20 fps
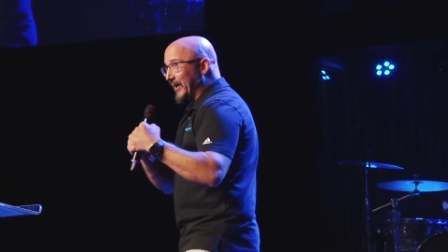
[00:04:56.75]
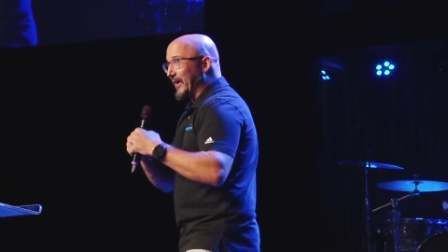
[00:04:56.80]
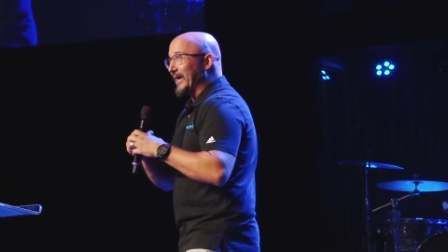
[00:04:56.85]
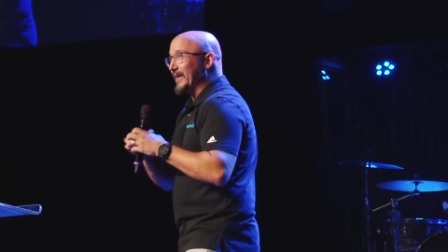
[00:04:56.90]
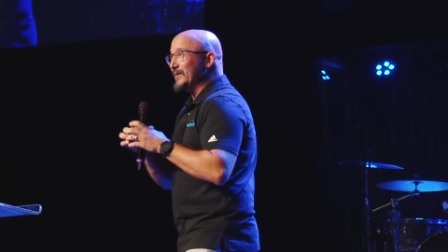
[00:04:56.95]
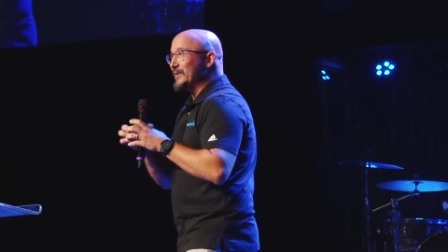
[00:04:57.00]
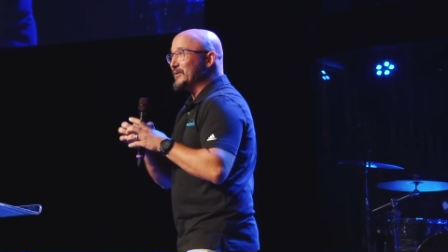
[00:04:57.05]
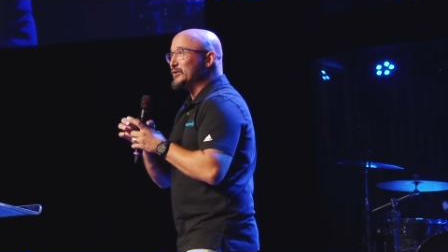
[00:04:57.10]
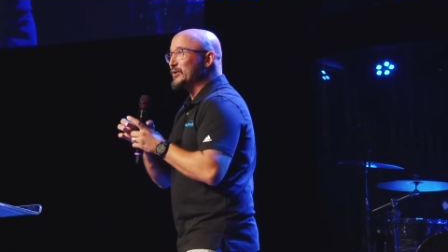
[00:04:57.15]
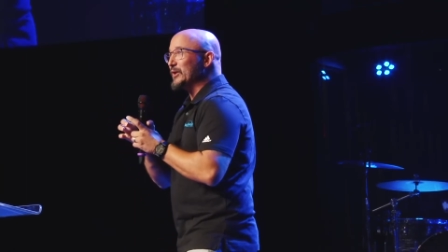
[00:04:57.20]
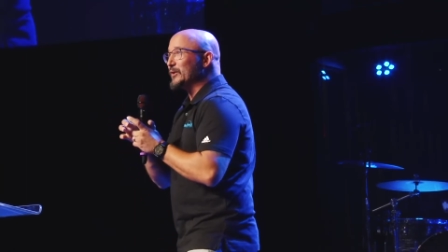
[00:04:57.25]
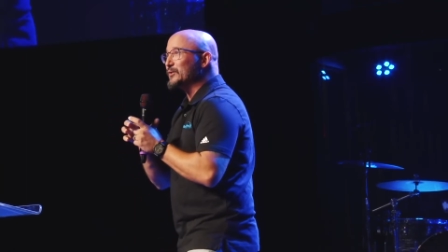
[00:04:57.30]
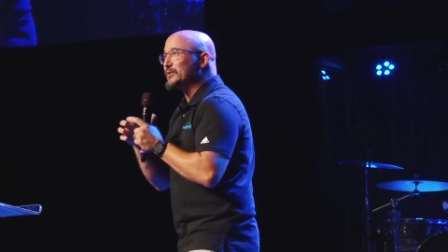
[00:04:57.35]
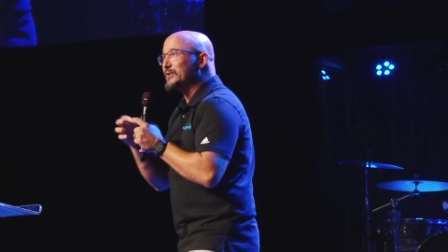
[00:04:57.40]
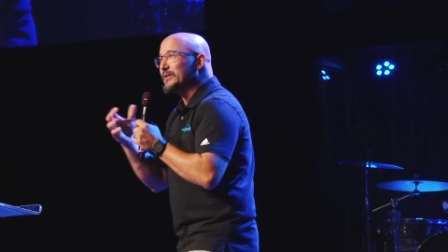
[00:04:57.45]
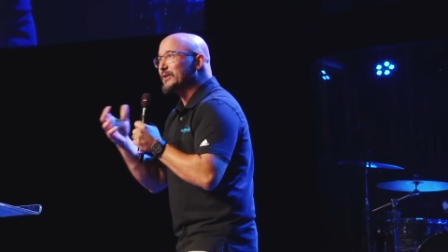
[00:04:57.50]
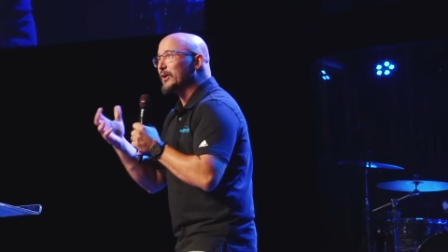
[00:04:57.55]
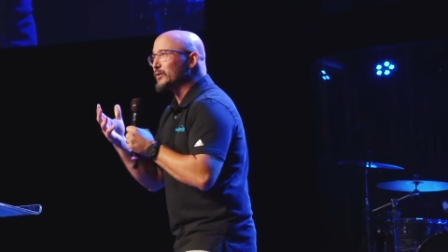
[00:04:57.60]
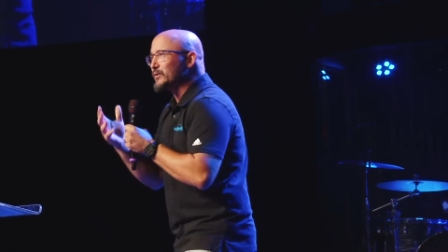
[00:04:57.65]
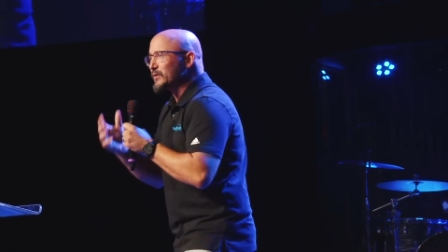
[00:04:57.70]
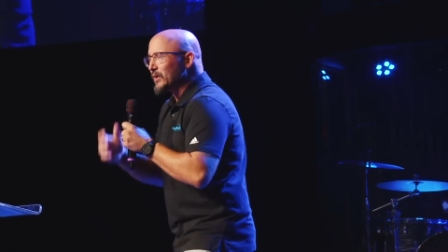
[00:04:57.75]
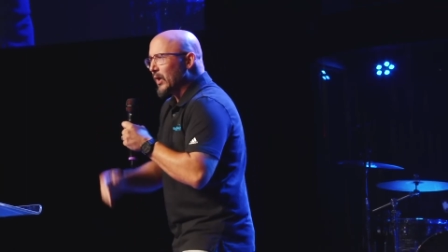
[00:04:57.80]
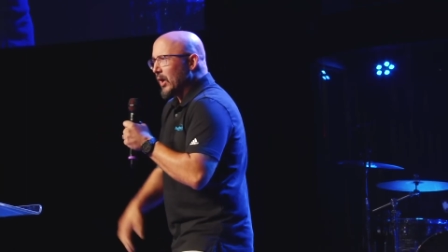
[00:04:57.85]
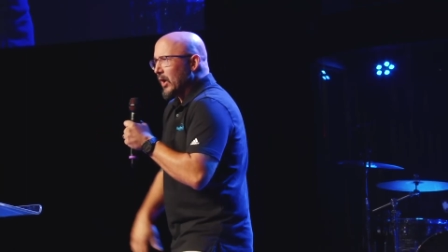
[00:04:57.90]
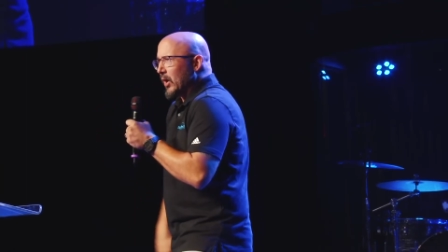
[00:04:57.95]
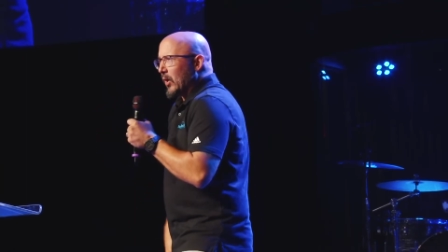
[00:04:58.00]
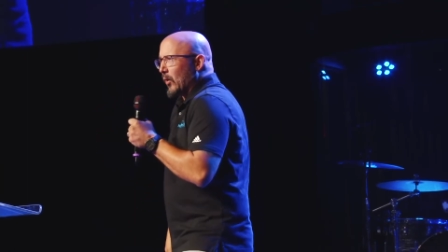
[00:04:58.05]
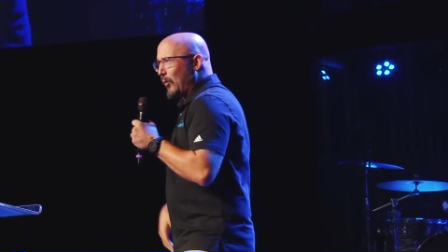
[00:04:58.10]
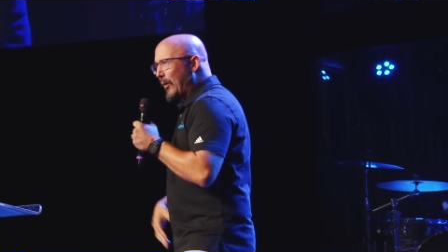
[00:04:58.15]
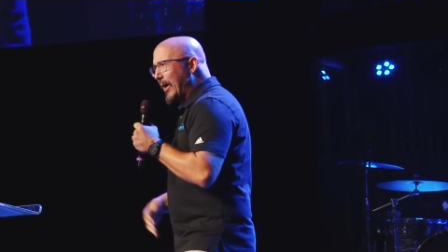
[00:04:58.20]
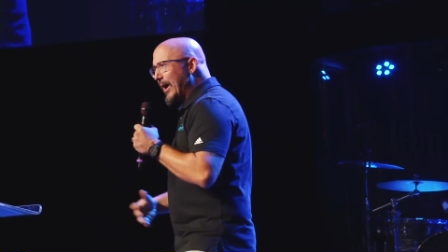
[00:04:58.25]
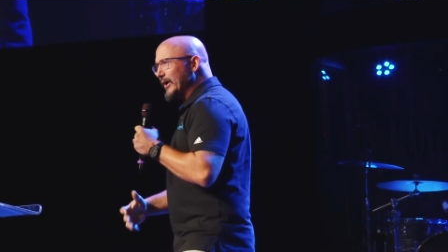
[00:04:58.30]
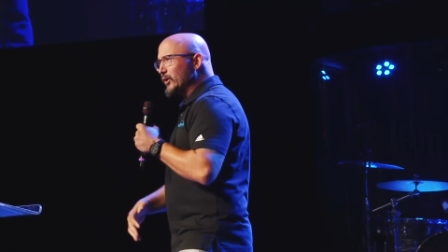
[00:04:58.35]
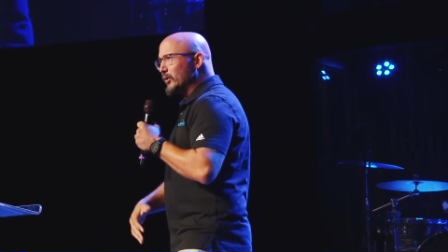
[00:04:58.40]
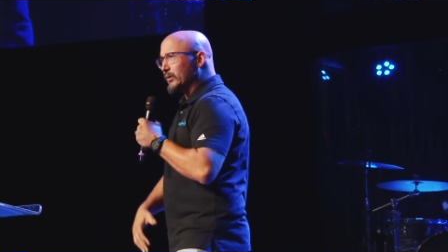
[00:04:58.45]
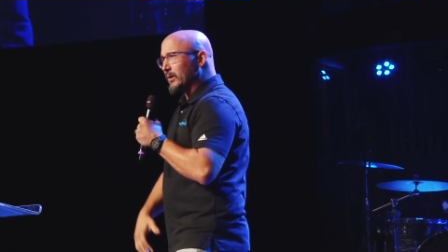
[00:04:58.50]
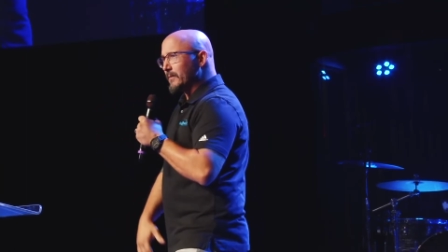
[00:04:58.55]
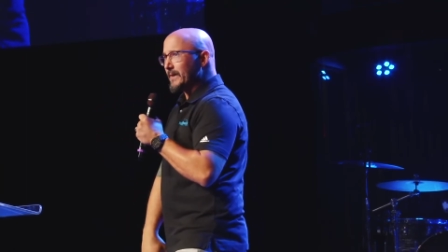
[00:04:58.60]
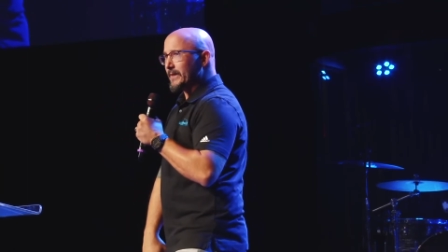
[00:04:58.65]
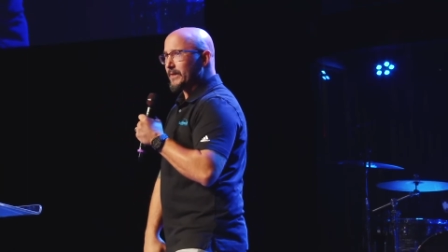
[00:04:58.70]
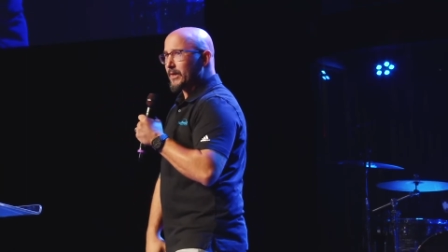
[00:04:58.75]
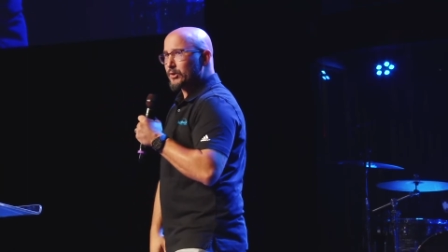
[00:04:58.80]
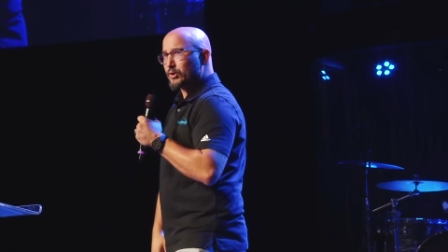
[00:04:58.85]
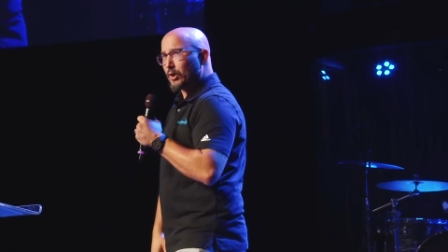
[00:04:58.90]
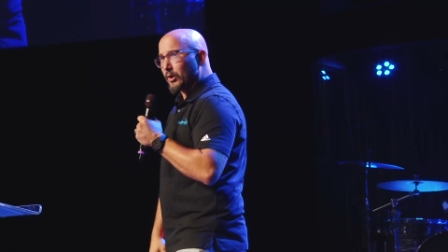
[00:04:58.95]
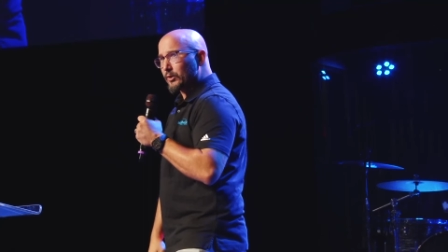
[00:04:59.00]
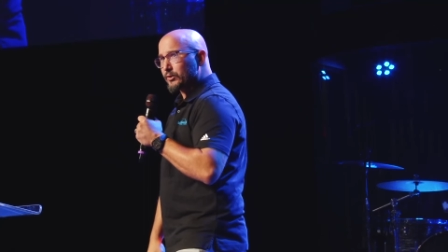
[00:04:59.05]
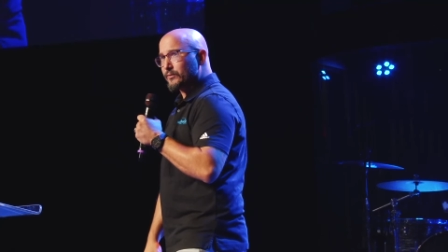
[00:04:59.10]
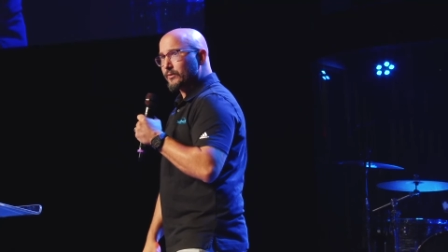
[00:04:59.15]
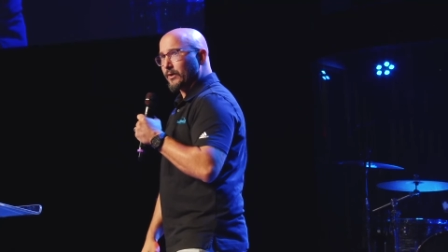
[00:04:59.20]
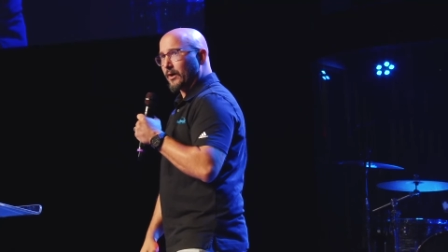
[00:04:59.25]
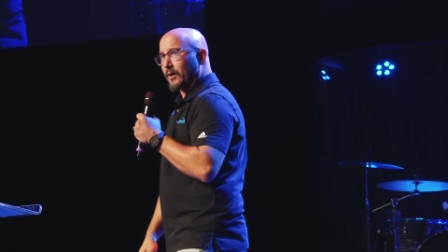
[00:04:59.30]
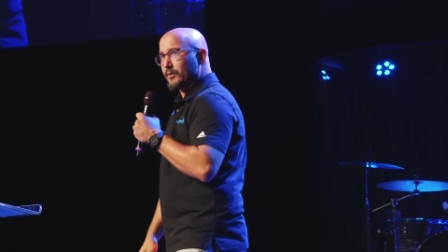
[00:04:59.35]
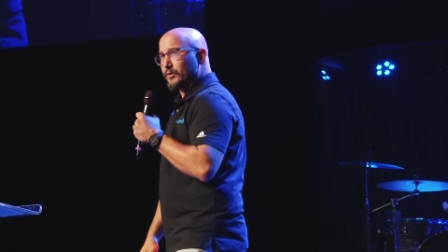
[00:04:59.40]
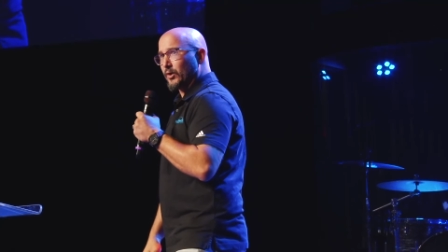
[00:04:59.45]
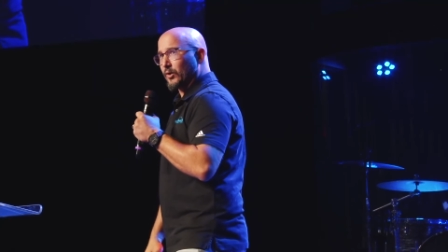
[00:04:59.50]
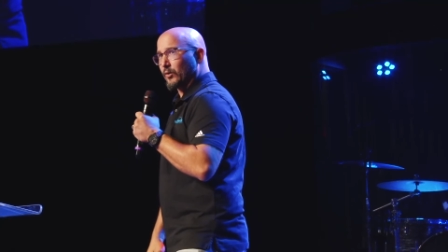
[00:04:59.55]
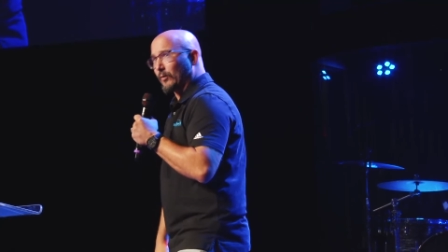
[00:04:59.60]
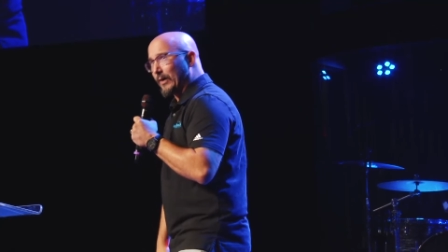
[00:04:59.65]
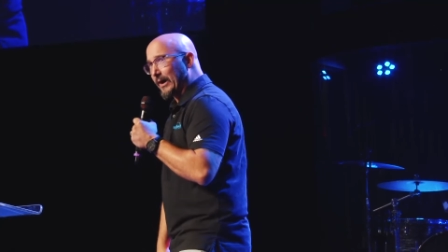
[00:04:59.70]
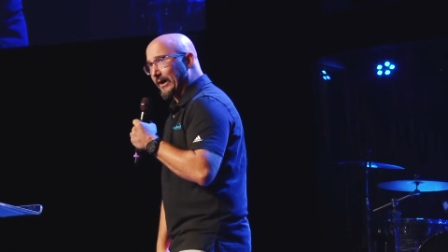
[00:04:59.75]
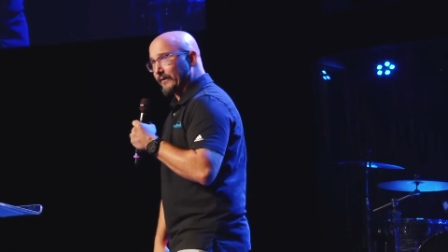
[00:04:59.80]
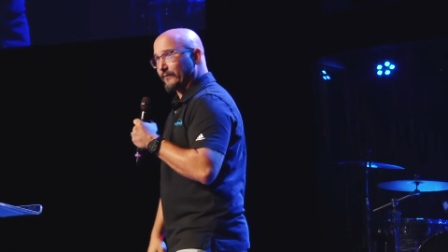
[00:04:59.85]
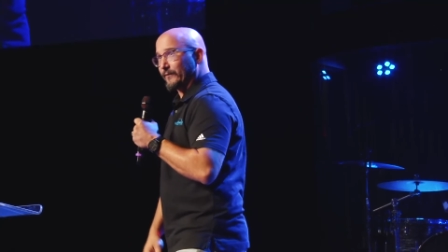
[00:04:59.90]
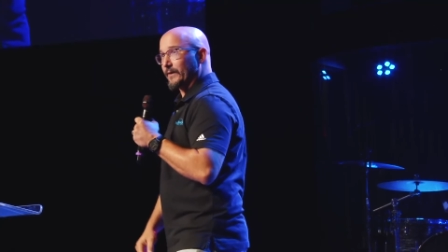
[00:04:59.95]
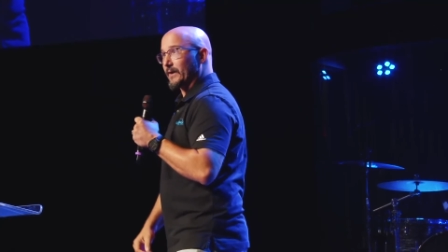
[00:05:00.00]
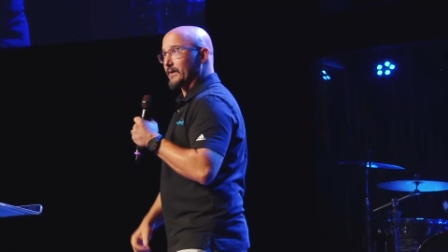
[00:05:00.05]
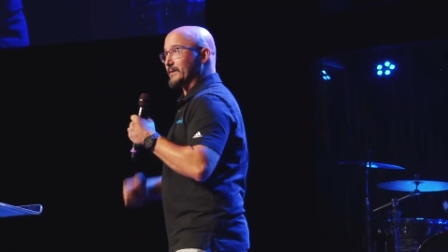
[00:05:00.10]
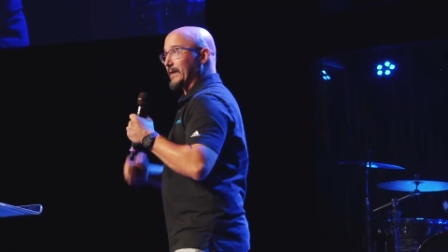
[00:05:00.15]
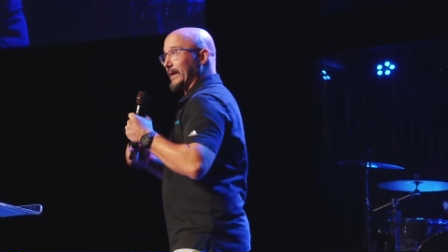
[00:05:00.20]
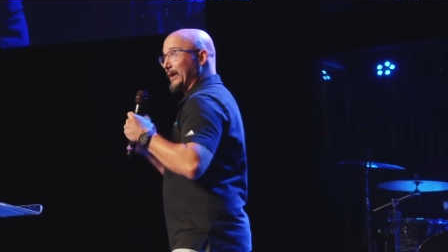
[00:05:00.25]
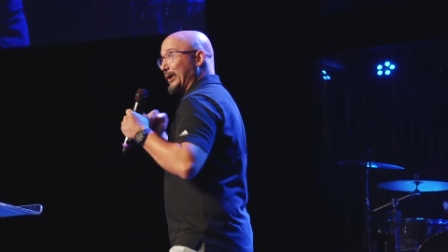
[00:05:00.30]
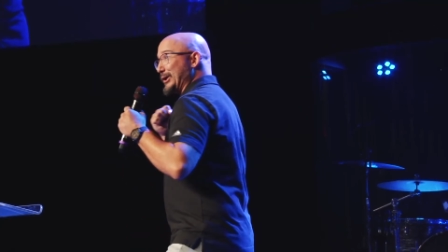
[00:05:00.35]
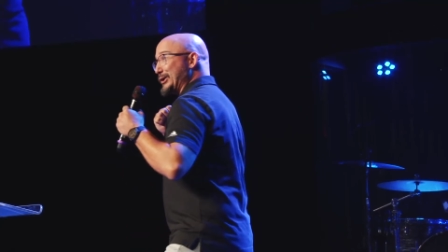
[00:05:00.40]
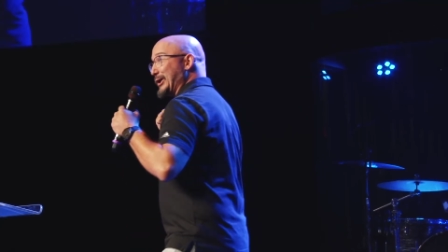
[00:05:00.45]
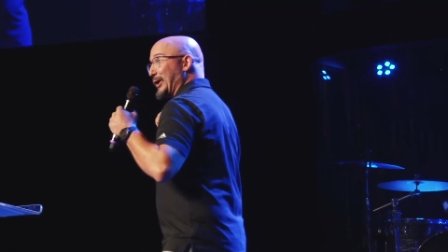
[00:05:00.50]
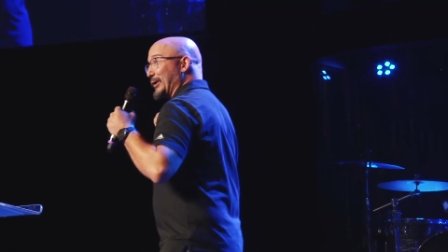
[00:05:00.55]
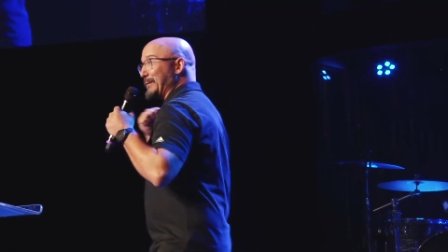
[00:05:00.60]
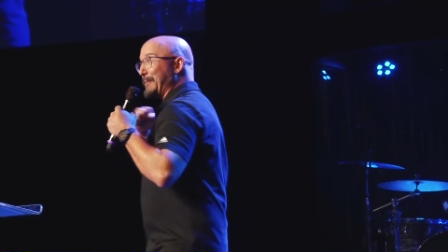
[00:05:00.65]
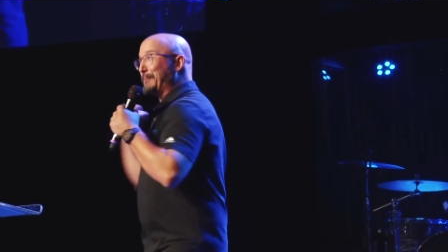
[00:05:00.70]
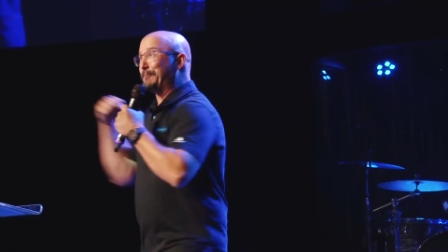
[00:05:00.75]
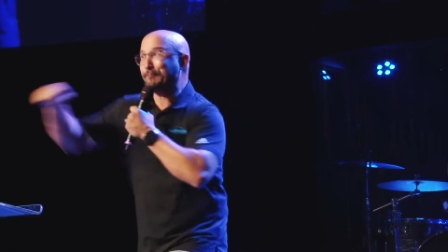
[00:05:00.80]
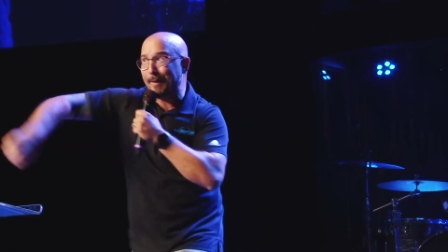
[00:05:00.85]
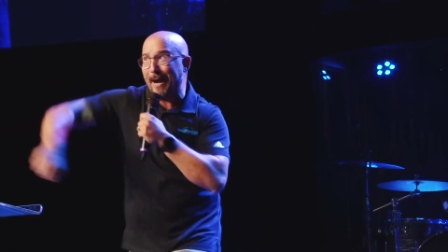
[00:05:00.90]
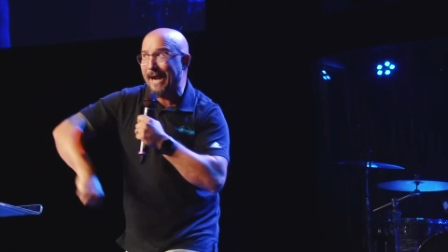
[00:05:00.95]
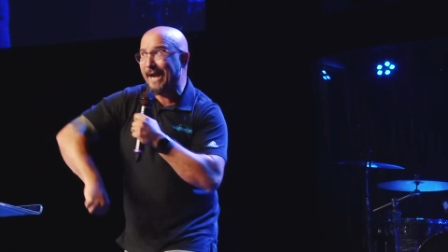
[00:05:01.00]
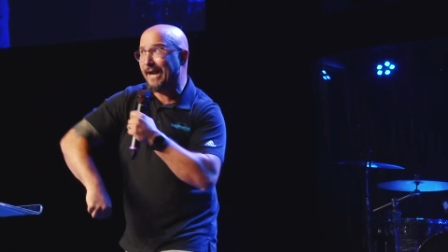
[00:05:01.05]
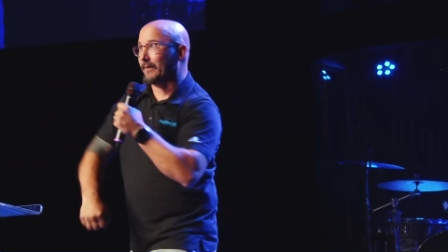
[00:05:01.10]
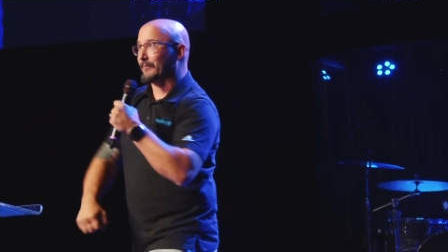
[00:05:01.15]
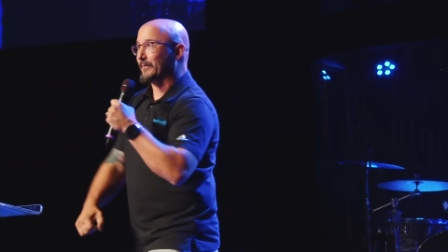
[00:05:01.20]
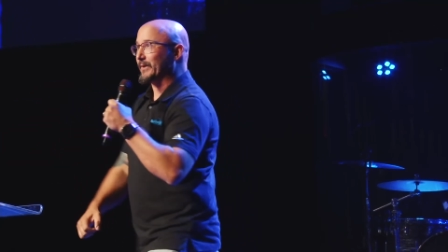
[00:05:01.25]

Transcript: And she, she goes, why you commit adultery on your wife? And I was like, she goes, bam.